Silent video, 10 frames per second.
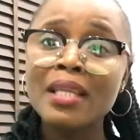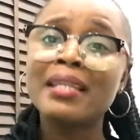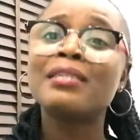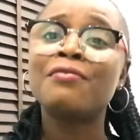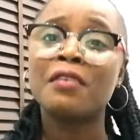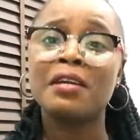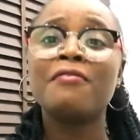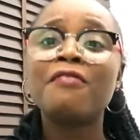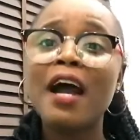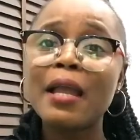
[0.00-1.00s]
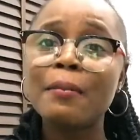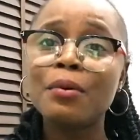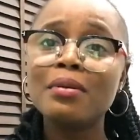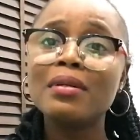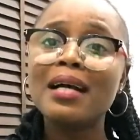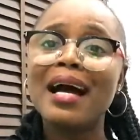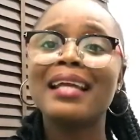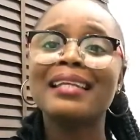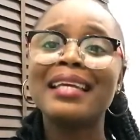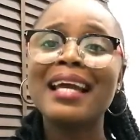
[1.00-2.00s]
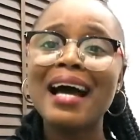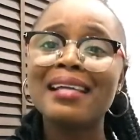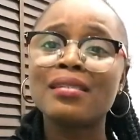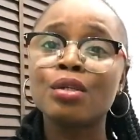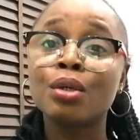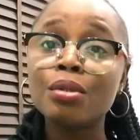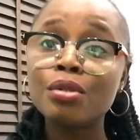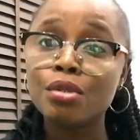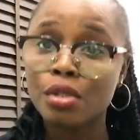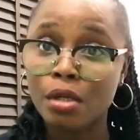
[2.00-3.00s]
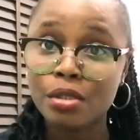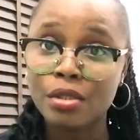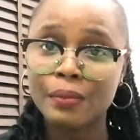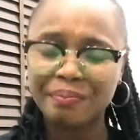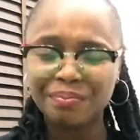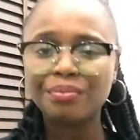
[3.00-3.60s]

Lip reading: it is verifiable, and it has a good source.